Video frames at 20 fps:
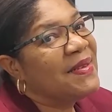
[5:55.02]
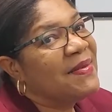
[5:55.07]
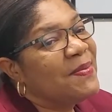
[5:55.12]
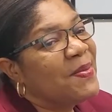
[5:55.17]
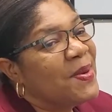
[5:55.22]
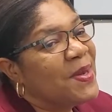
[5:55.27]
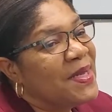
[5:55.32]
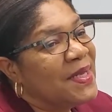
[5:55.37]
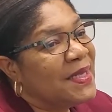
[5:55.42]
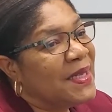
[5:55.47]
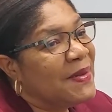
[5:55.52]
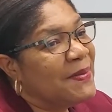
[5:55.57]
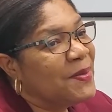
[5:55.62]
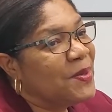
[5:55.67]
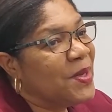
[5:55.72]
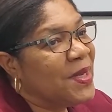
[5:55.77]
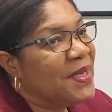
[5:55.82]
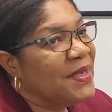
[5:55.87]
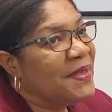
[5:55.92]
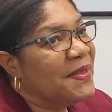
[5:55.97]
the point I'm
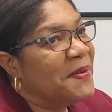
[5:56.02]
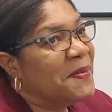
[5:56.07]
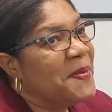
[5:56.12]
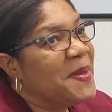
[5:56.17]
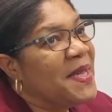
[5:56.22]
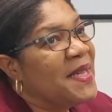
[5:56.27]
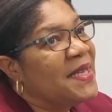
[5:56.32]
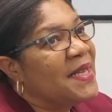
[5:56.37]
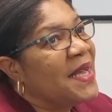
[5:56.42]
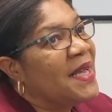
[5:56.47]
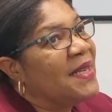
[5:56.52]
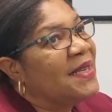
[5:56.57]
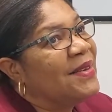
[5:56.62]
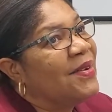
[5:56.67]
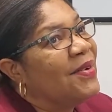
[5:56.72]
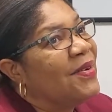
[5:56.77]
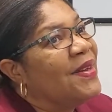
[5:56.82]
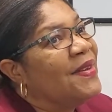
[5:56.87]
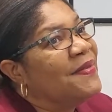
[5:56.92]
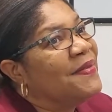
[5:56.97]
trying to make, that
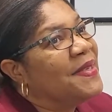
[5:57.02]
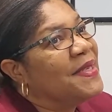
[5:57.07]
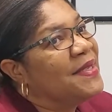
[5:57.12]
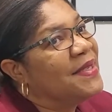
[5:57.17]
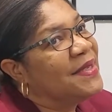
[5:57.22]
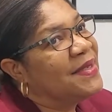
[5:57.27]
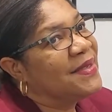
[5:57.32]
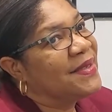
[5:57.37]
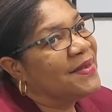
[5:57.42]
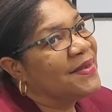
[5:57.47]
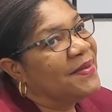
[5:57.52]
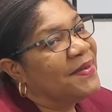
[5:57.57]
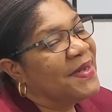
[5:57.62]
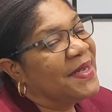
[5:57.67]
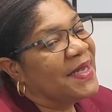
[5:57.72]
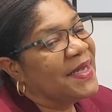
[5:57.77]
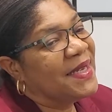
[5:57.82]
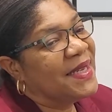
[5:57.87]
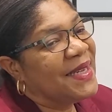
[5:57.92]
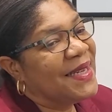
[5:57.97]
all of this is
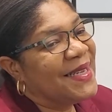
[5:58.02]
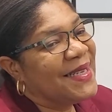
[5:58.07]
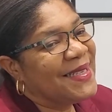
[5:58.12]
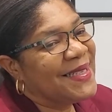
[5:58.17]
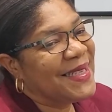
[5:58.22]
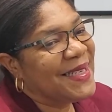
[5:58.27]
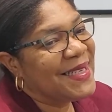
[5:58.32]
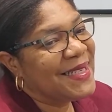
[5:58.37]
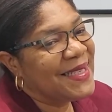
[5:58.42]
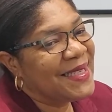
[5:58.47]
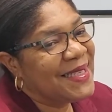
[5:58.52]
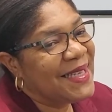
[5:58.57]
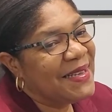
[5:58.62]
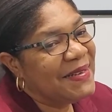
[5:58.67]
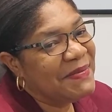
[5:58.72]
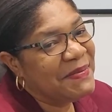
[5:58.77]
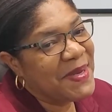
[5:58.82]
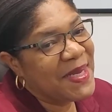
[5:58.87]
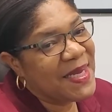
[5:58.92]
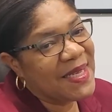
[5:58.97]
already
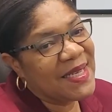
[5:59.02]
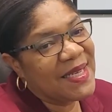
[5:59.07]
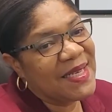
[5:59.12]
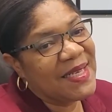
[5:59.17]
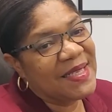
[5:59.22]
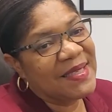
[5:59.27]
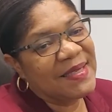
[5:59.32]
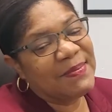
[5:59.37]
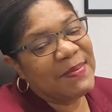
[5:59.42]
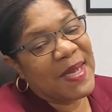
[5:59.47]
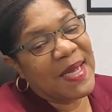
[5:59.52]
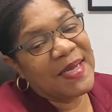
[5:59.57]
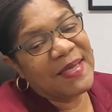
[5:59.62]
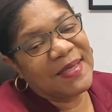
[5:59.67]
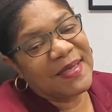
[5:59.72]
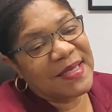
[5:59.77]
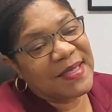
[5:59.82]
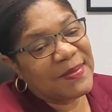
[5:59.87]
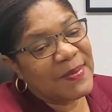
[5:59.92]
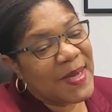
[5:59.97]
existing because by
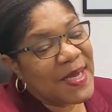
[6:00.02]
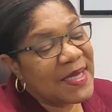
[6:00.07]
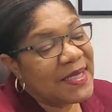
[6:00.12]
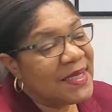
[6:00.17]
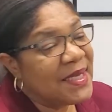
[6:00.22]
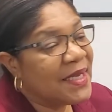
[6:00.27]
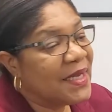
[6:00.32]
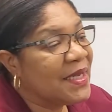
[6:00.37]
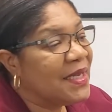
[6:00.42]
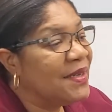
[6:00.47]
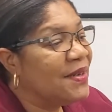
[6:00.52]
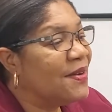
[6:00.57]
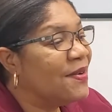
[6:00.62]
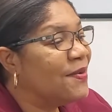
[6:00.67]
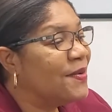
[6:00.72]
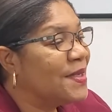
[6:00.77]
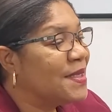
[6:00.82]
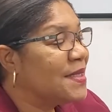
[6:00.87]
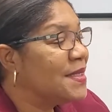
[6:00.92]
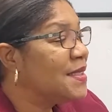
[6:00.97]
taking
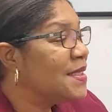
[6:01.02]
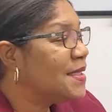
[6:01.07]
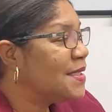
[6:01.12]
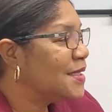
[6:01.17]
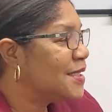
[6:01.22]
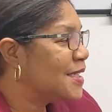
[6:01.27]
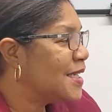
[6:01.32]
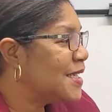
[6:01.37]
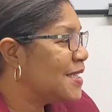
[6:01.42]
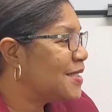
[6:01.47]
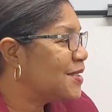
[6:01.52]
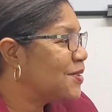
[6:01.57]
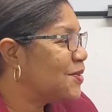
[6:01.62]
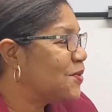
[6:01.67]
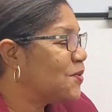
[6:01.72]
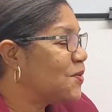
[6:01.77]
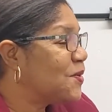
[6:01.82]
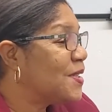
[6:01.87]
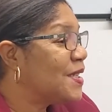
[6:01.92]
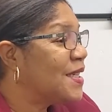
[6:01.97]
our search
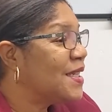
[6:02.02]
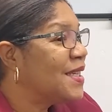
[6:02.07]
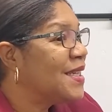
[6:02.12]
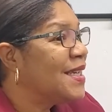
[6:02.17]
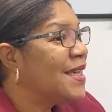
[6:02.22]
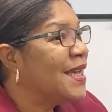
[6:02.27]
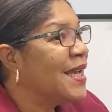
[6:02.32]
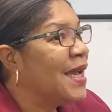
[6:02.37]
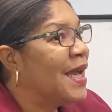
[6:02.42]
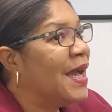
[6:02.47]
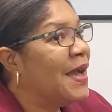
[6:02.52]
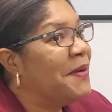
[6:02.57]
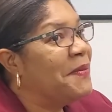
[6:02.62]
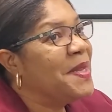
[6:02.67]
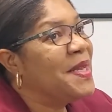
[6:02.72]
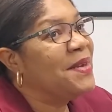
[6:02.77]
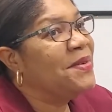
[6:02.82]
history, they